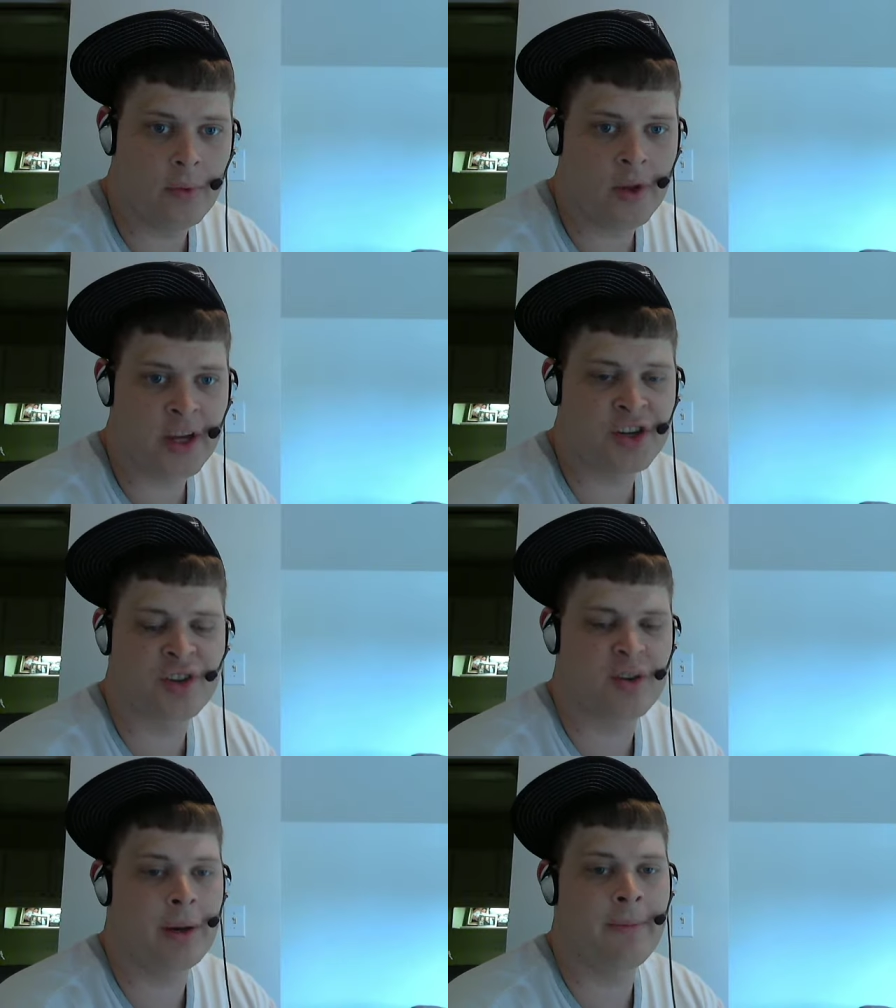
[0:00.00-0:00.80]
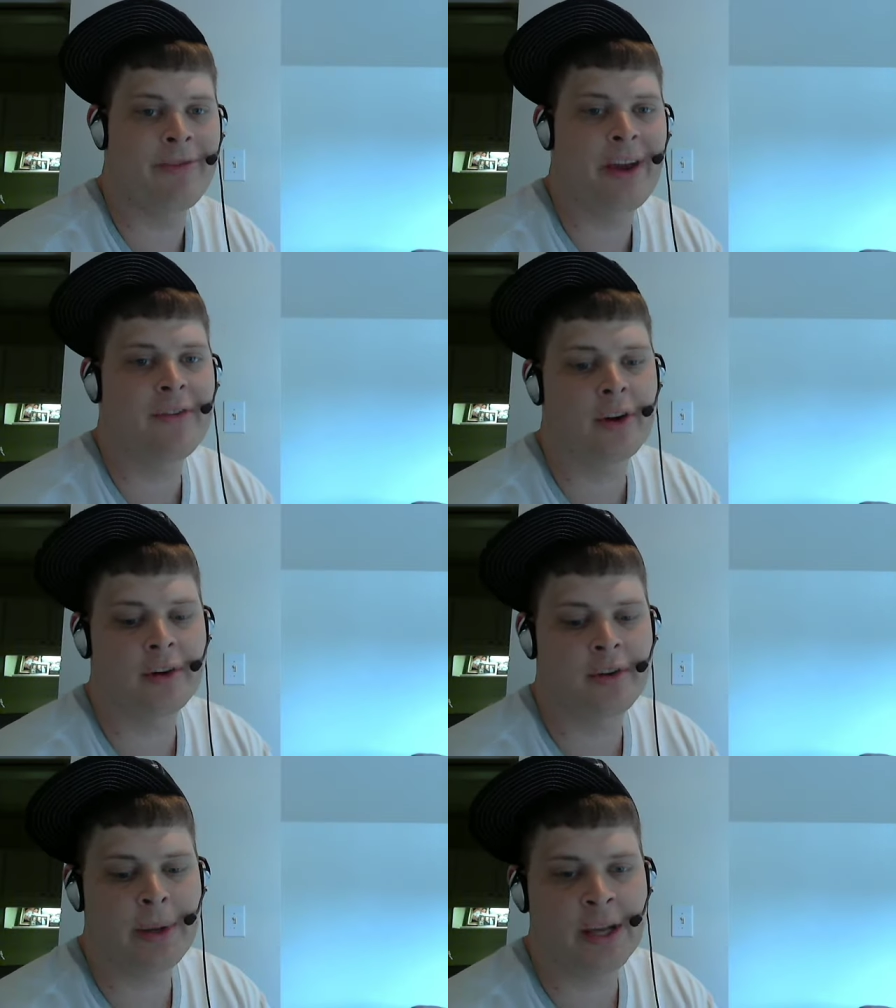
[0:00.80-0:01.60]
the extreme
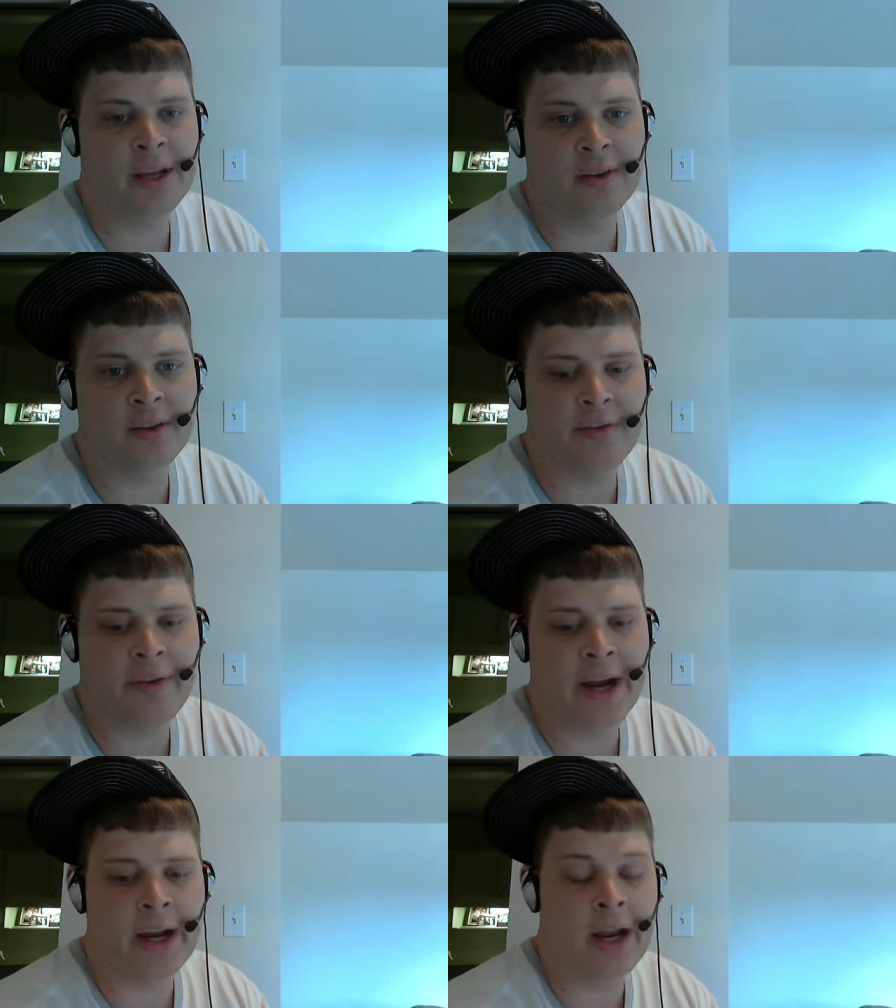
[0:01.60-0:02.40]
favorite to be in this fight.